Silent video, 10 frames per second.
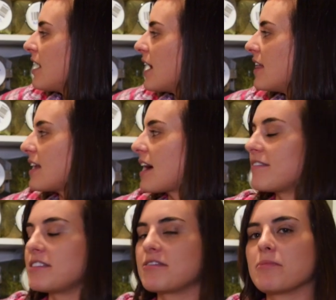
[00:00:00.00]
and they
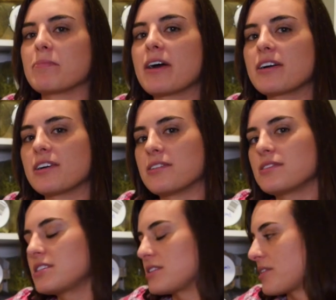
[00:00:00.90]
have different
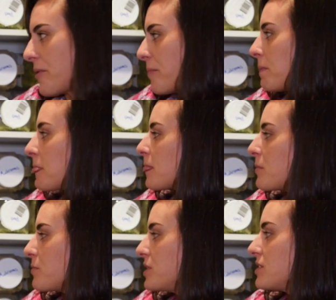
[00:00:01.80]
barcodes. So
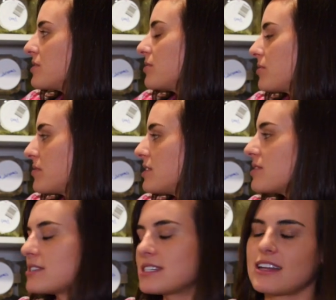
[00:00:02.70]
we do what we do is a